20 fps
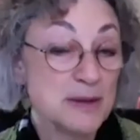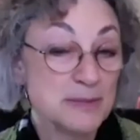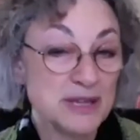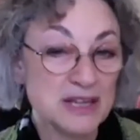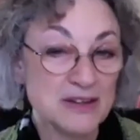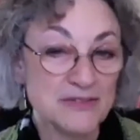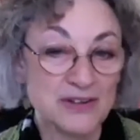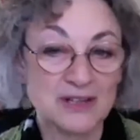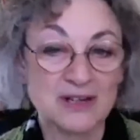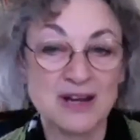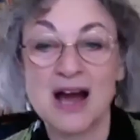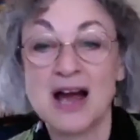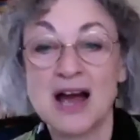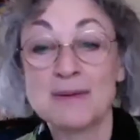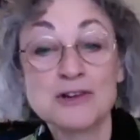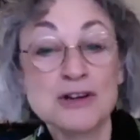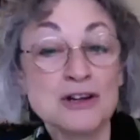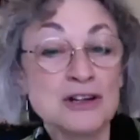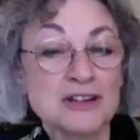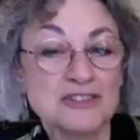even I'm
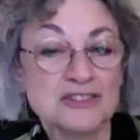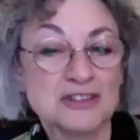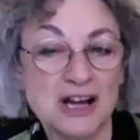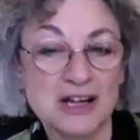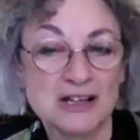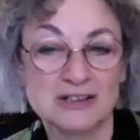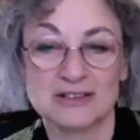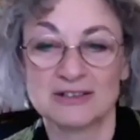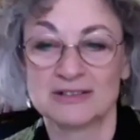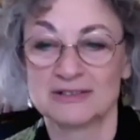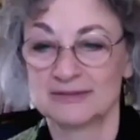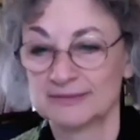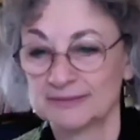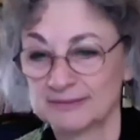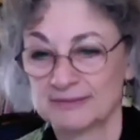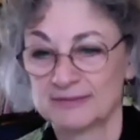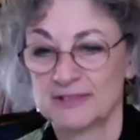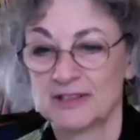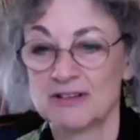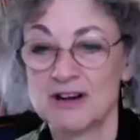good at soccer,
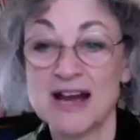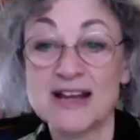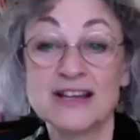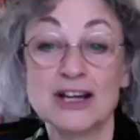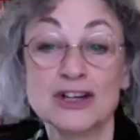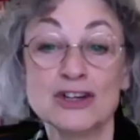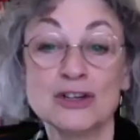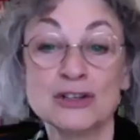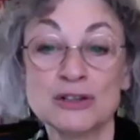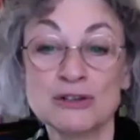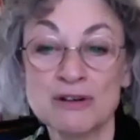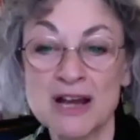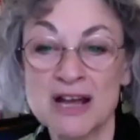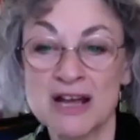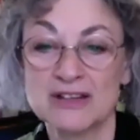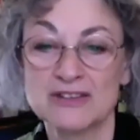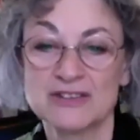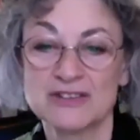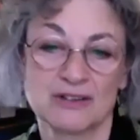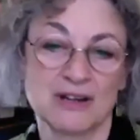or I get good
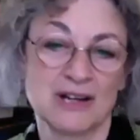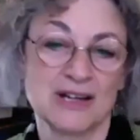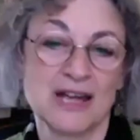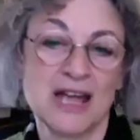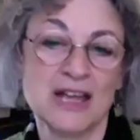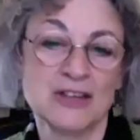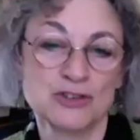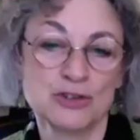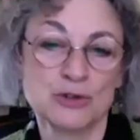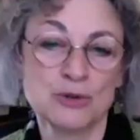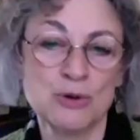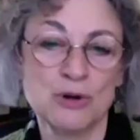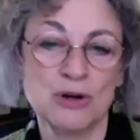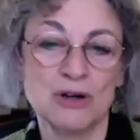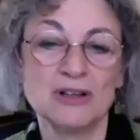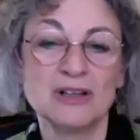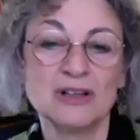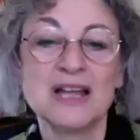grades, or I hate school.